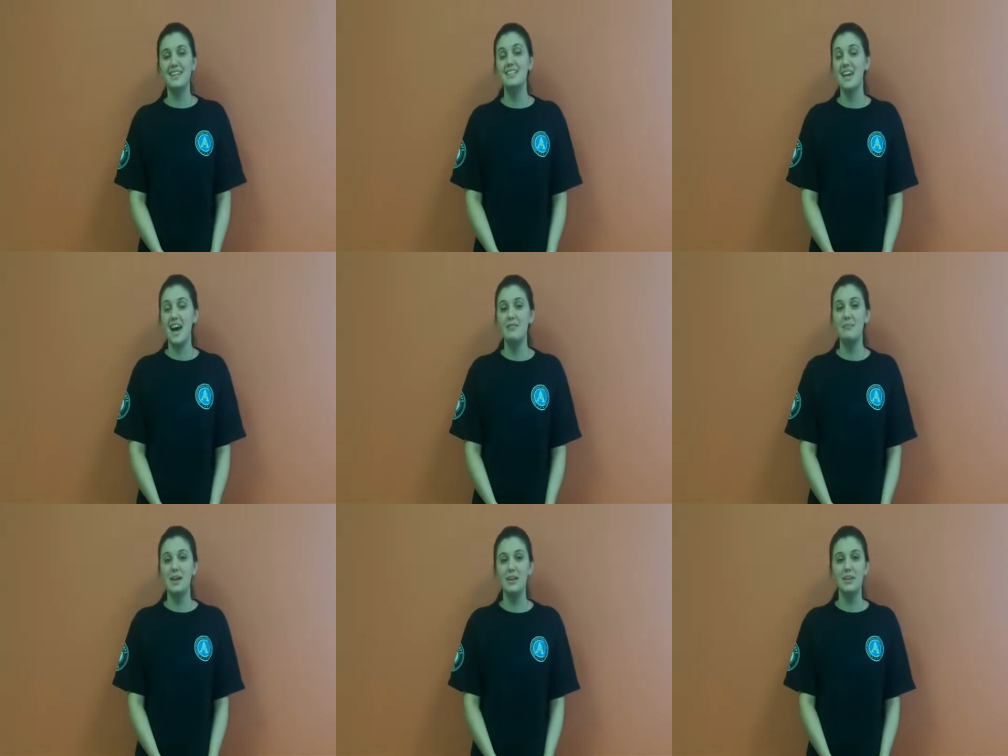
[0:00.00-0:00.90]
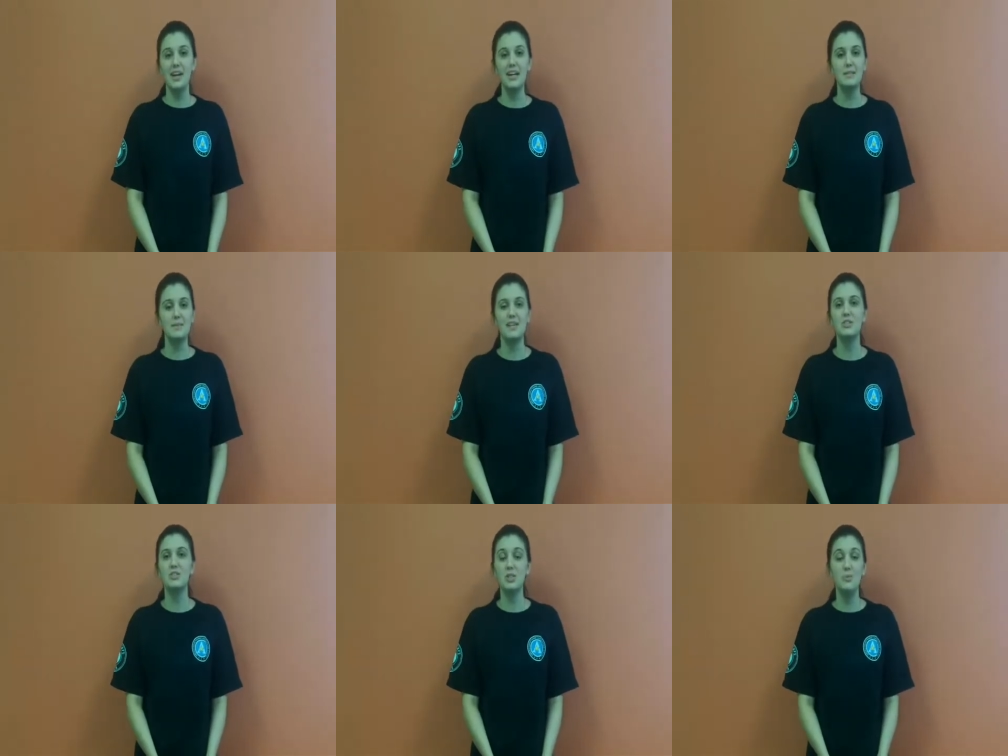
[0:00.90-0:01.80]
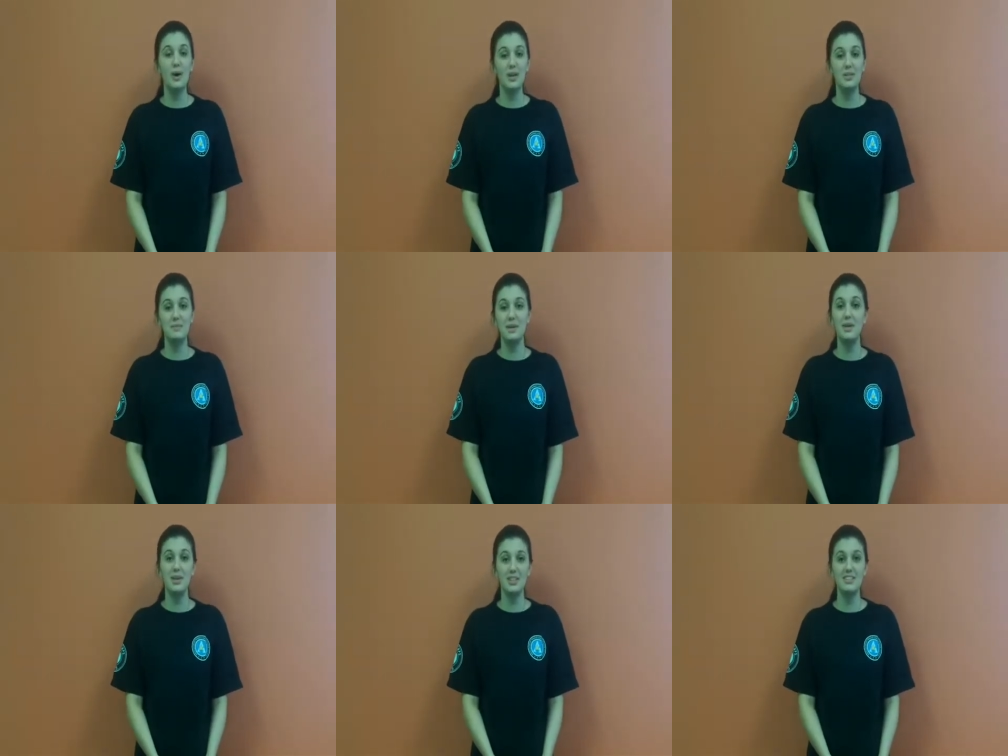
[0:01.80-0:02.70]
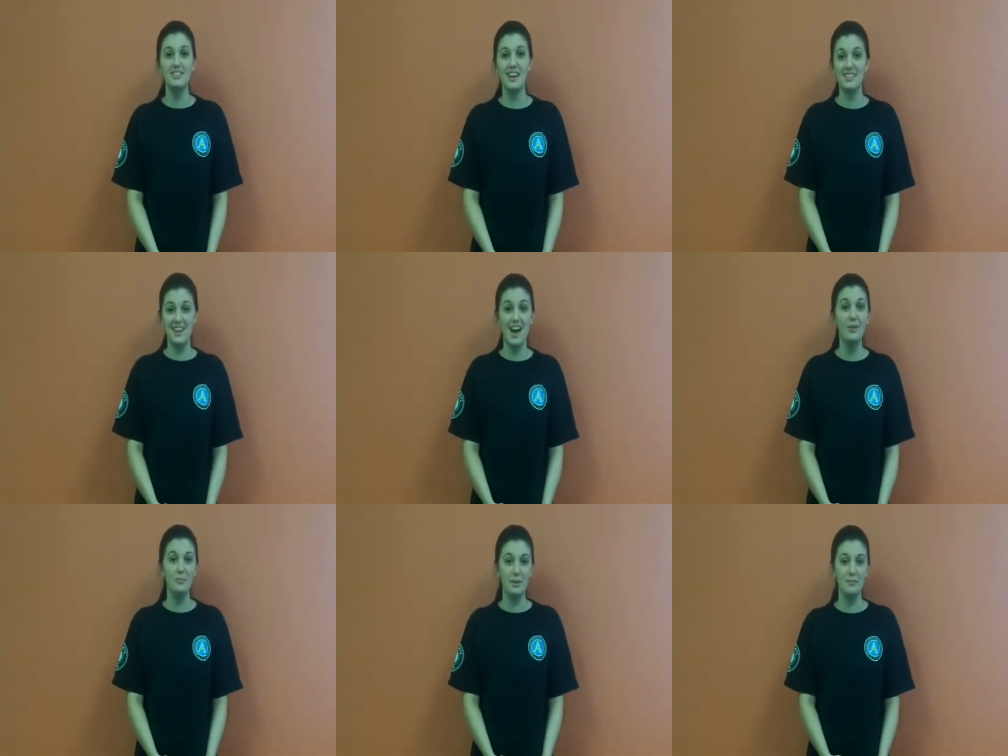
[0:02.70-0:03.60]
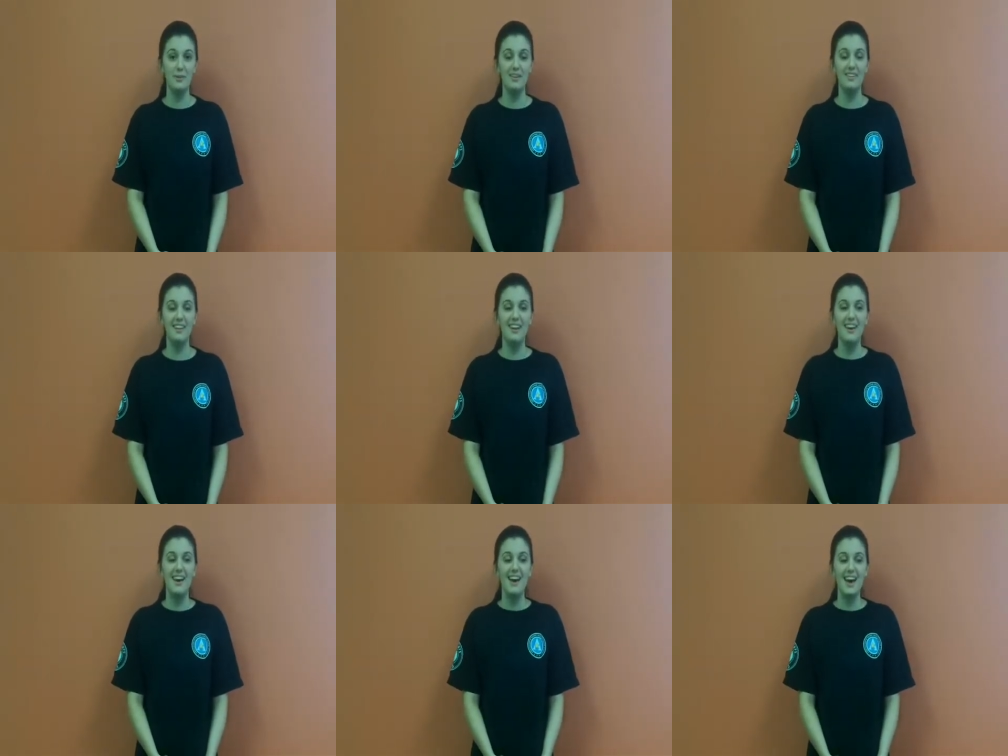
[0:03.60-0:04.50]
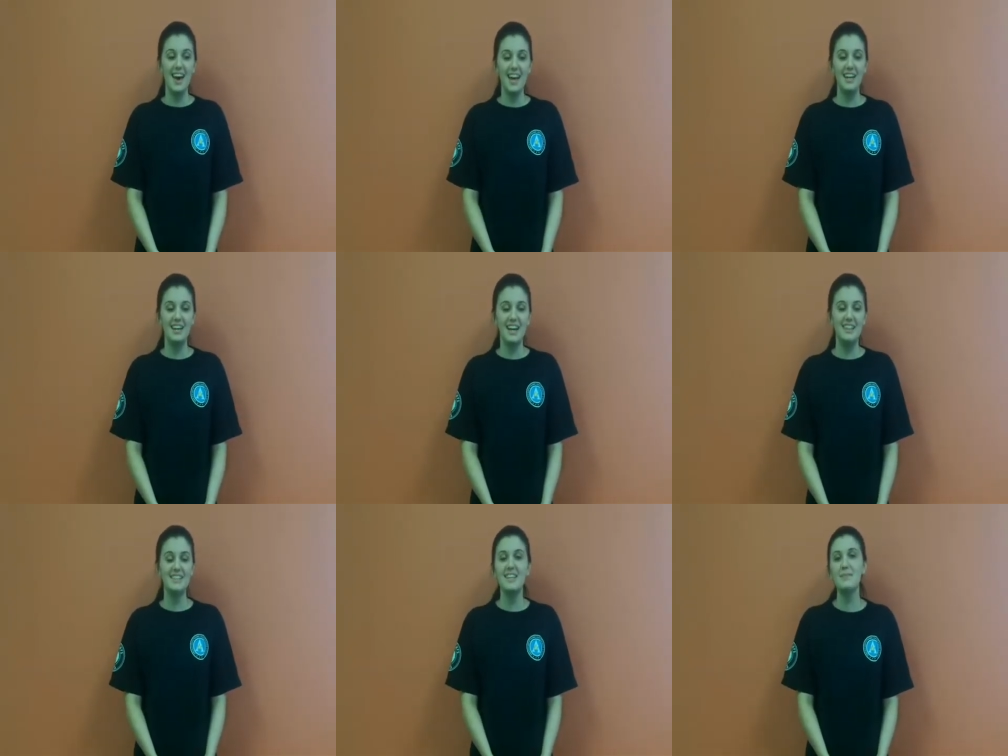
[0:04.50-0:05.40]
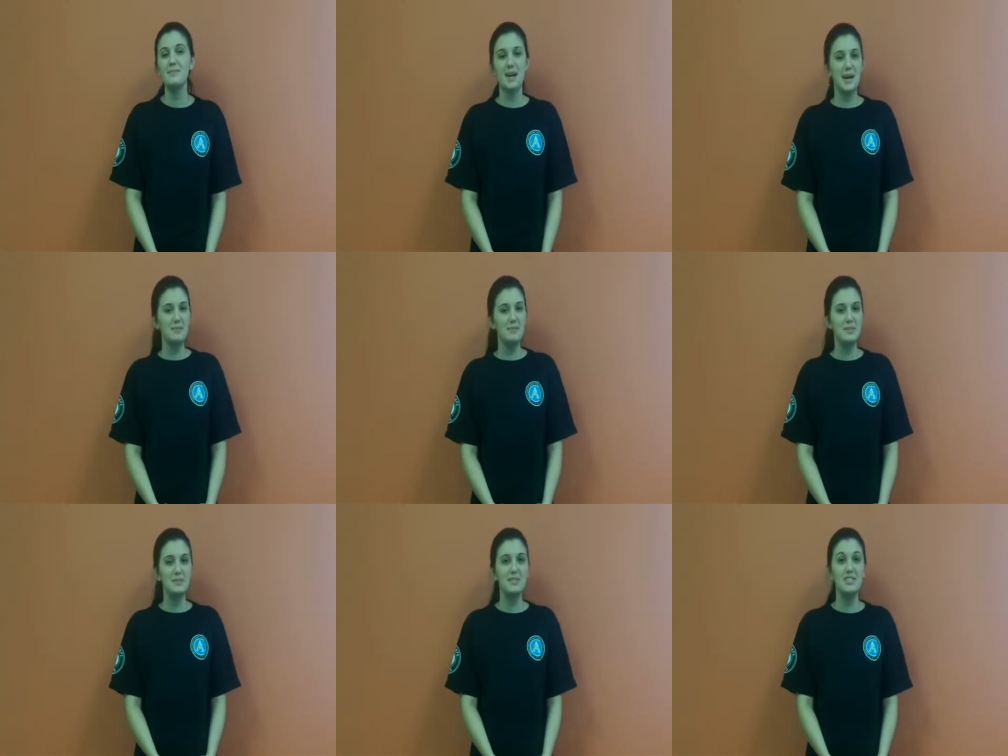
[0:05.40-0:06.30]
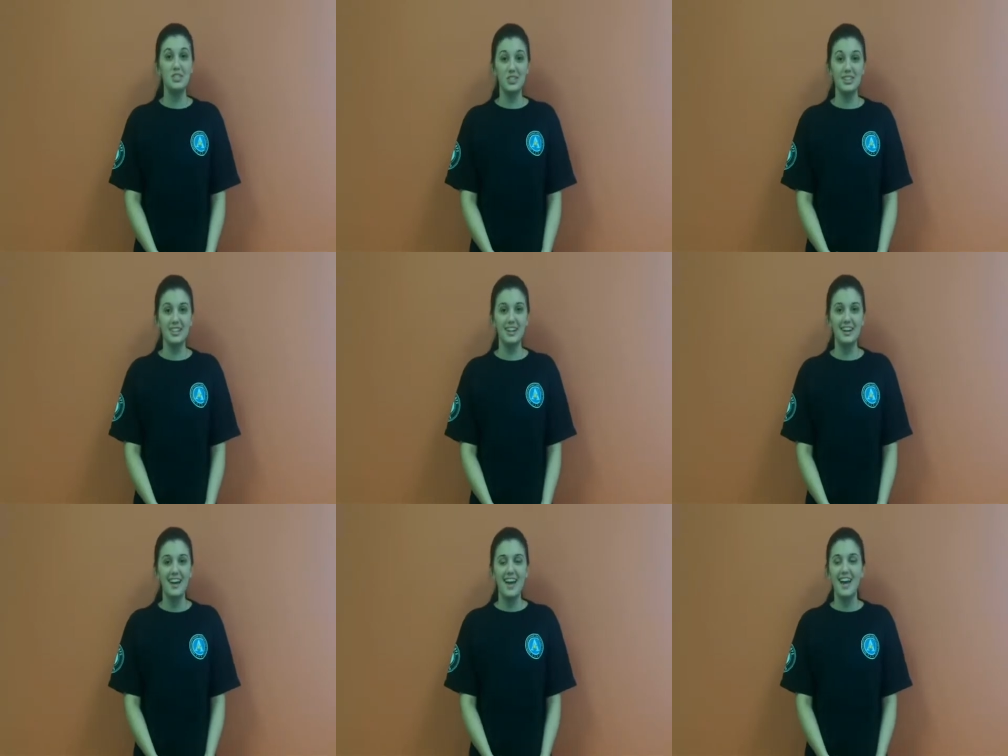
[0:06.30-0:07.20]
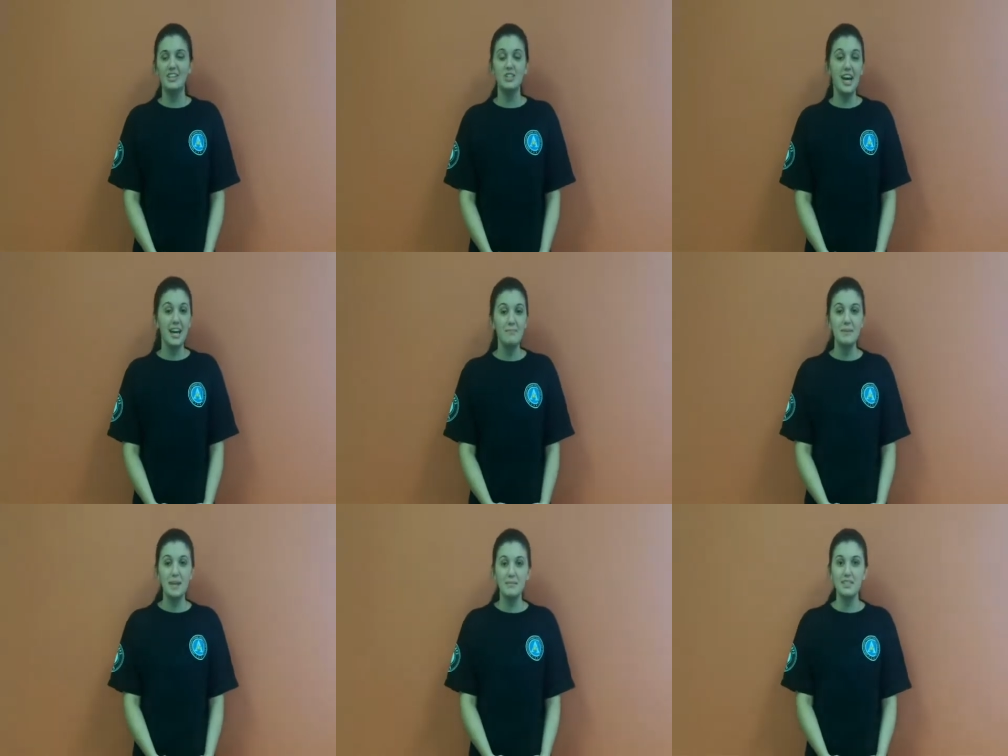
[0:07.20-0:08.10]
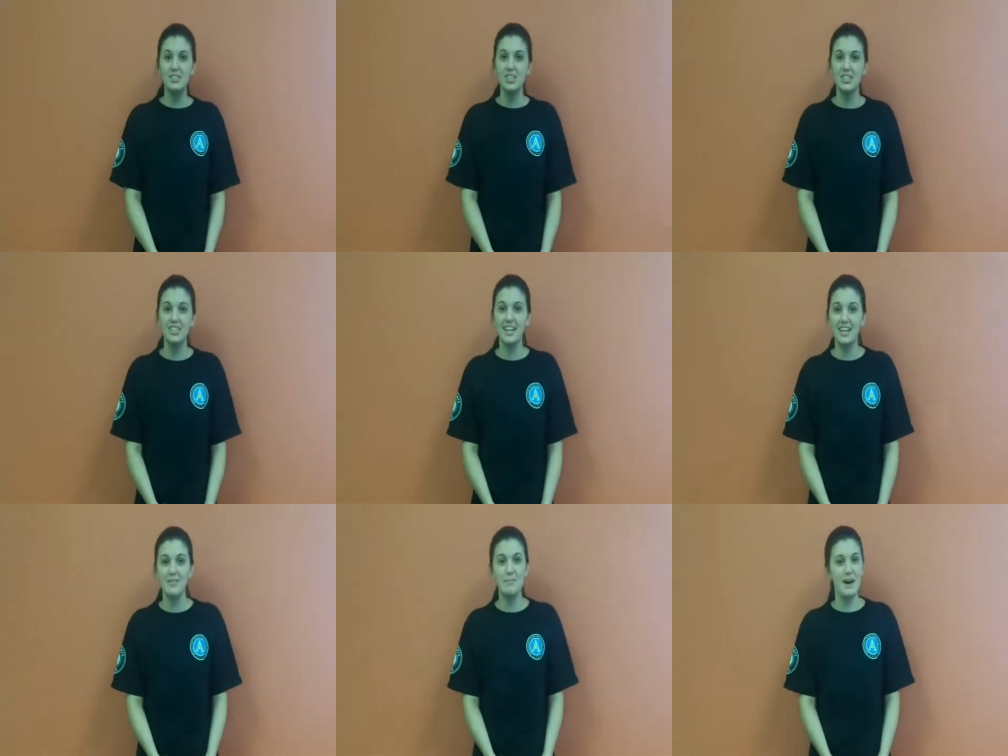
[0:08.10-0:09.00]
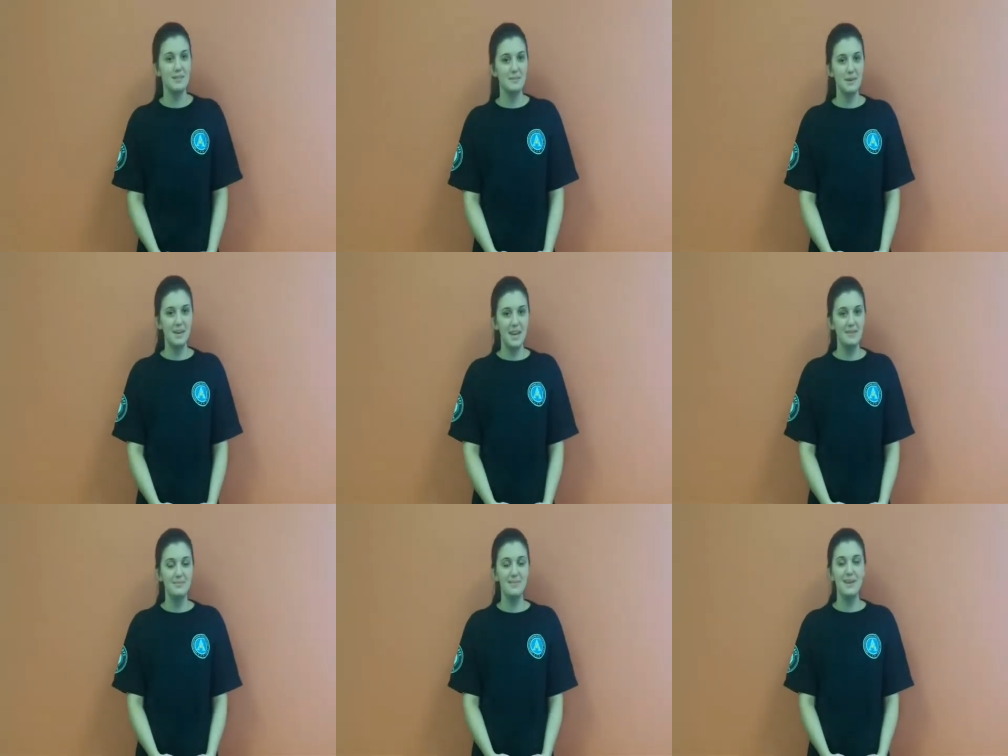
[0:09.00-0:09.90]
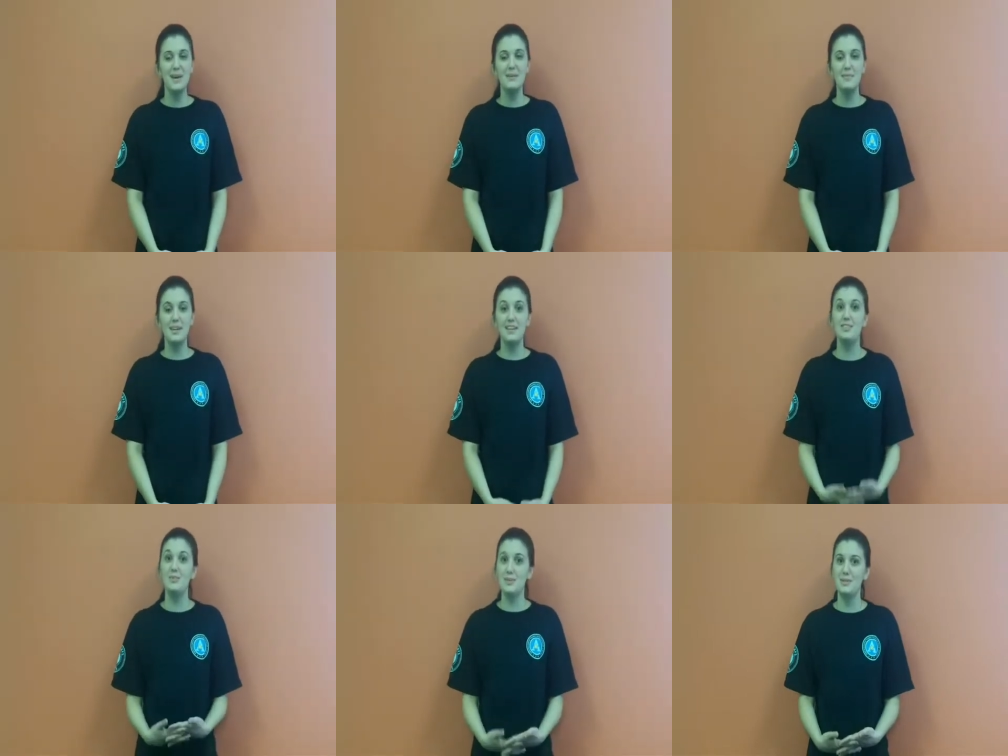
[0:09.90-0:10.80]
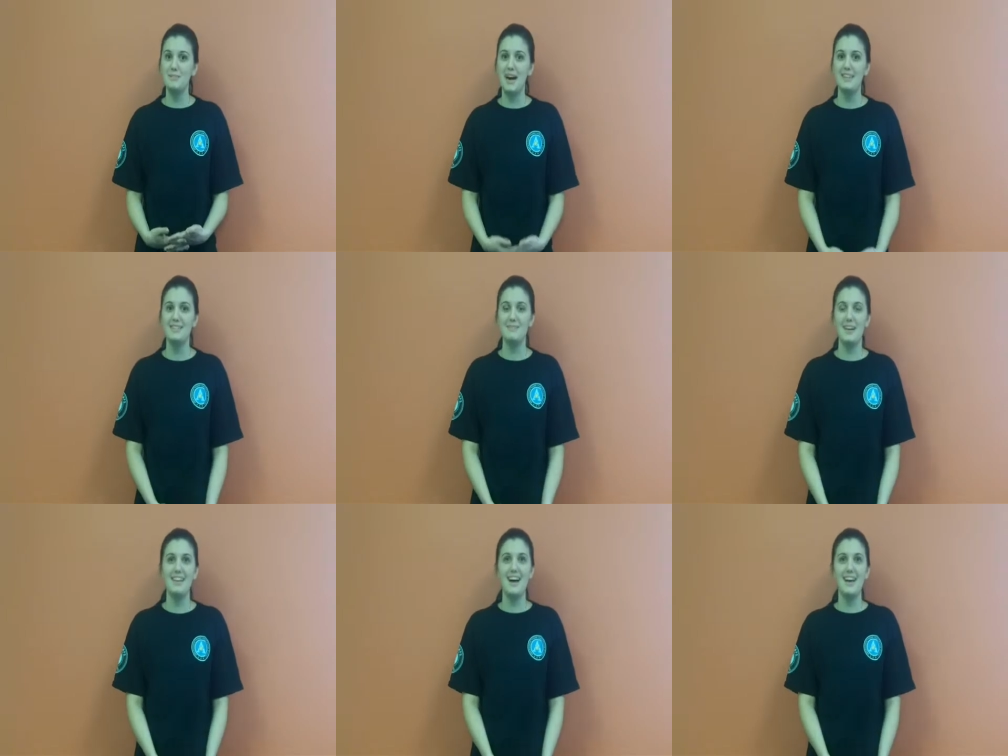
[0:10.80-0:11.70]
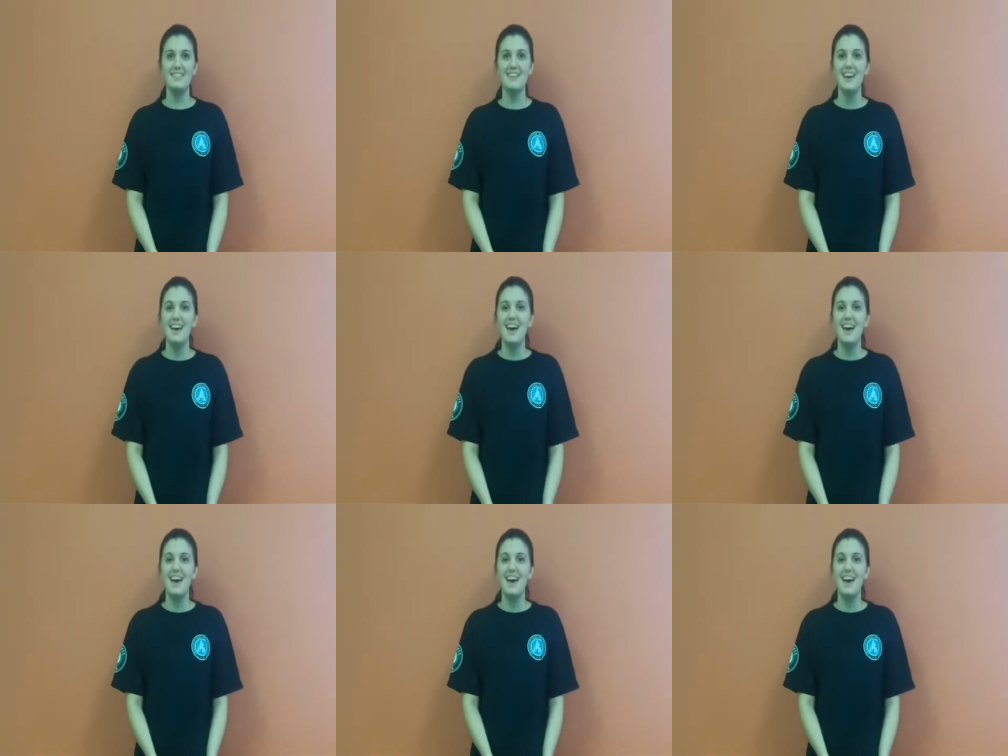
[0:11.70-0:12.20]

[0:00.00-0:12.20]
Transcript: needed to have a better grade because she wanted to be a nurse and to help people. And at the same time, she was a cheerleader. And she hadn't been able to cheer in any of the basketball games because she wasn't passing my class.